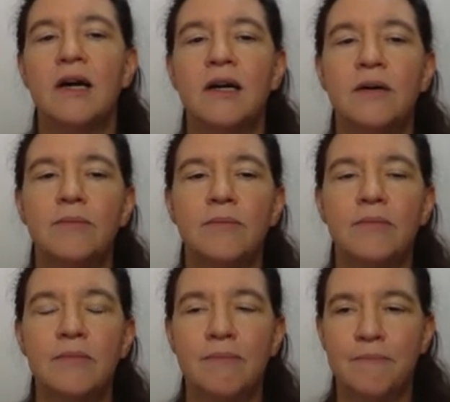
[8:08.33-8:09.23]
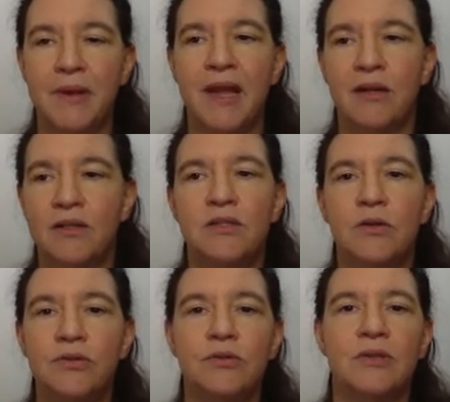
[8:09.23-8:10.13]
And it's
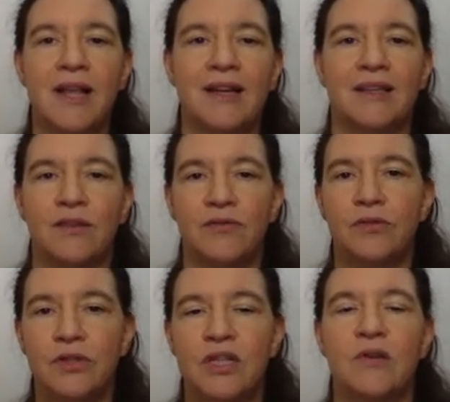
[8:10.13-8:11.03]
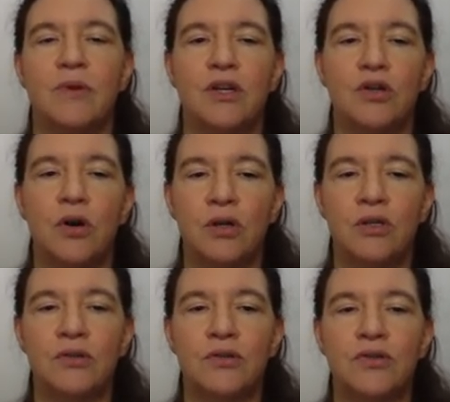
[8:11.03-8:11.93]
also like the first thing when you're talking
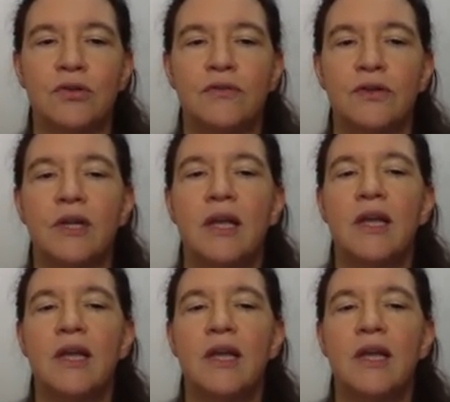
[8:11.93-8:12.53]
to a server,